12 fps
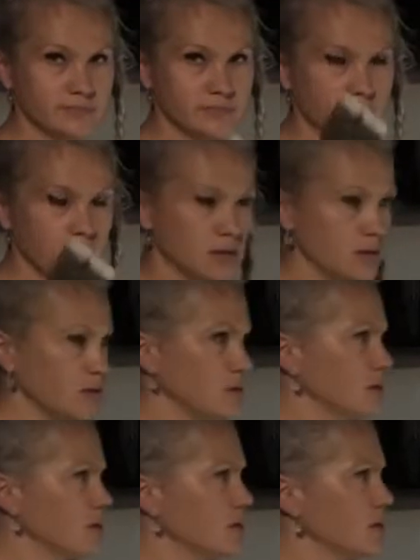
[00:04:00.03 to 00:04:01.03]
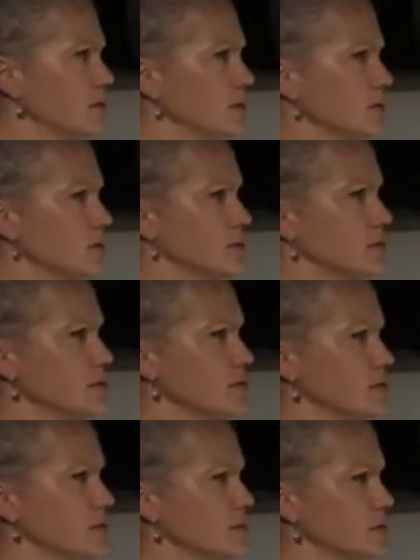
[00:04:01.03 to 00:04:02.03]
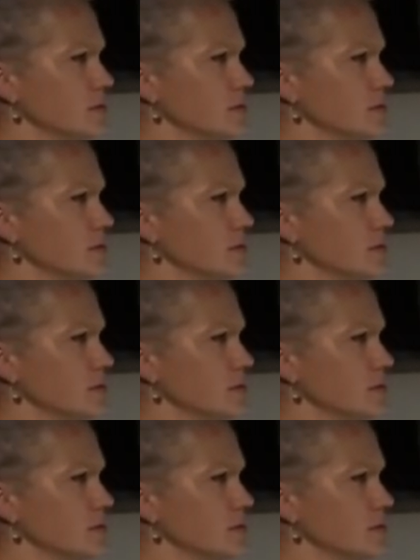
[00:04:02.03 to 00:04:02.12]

Nothing is said.